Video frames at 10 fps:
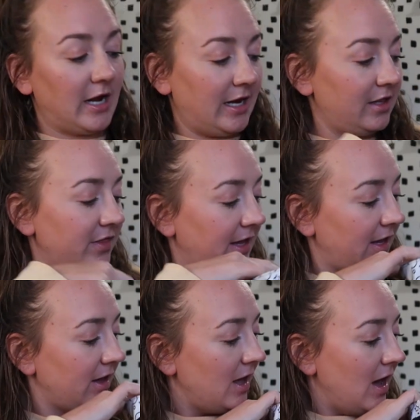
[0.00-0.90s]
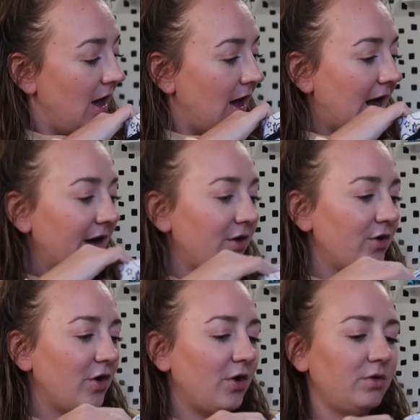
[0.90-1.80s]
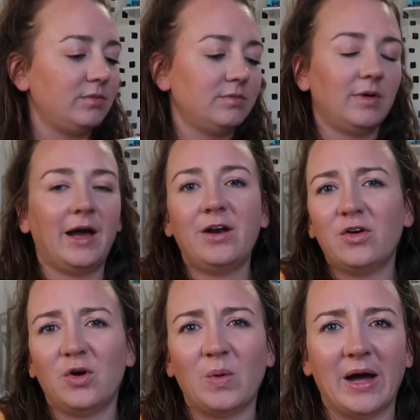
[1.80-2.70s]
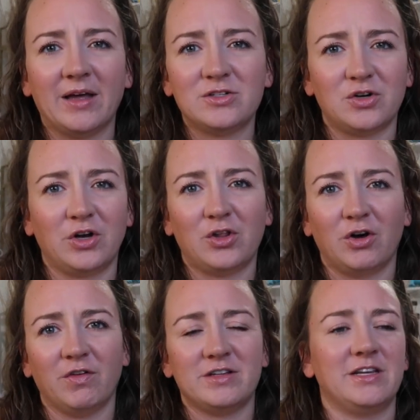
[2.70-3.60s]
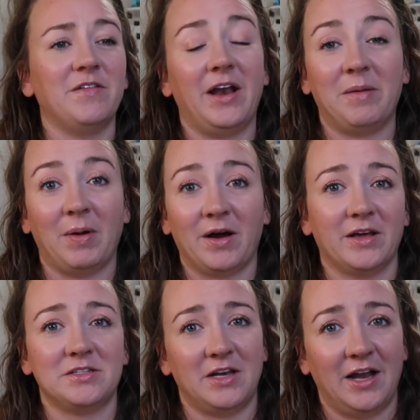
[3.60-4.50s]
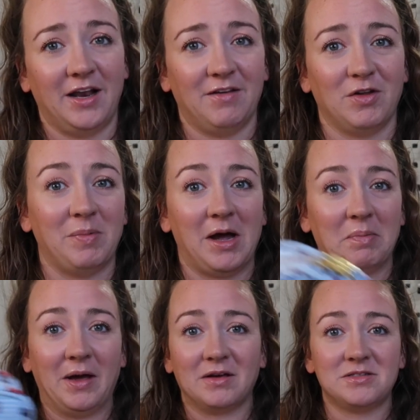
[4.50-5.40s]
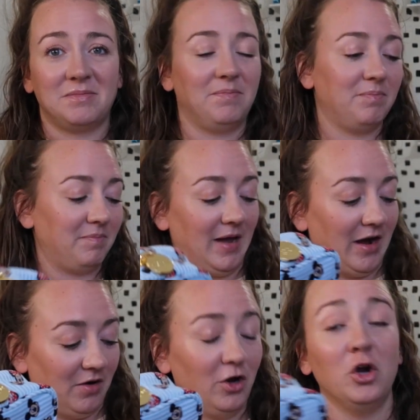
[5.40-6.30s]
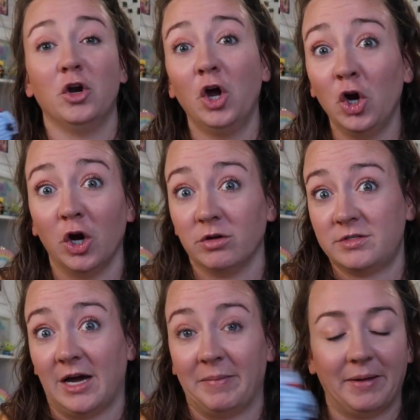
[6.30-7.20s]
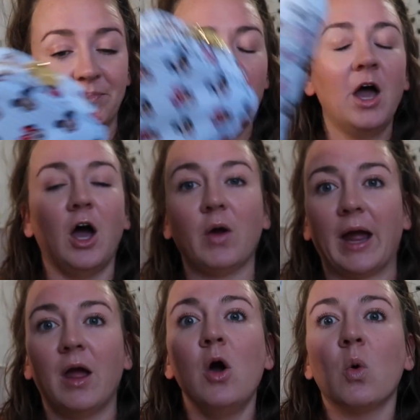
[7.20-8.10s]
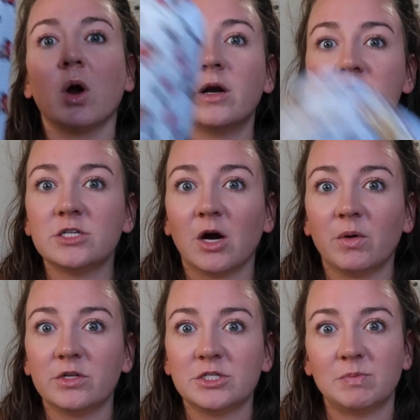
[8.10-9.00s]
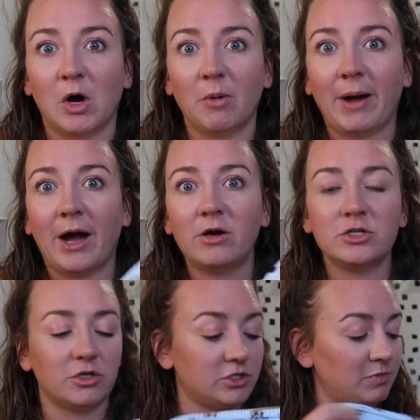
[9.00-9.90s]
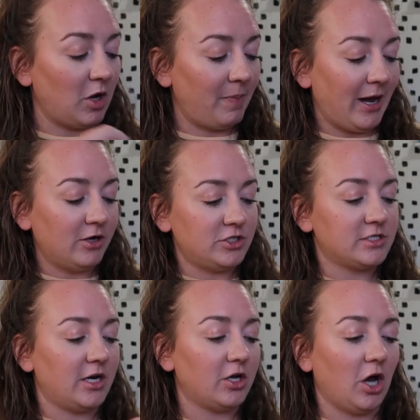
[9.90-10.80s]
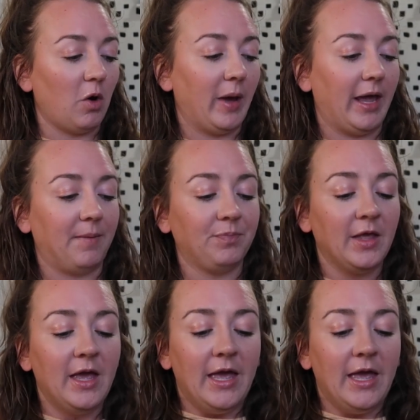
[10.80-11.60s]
or anything. I don't know why Stoney Clover doesn't have any pockets in any of their backpacks. Who knows, not me. Okay, we're gonna start with a small pouch. So small pouch is gonna go in,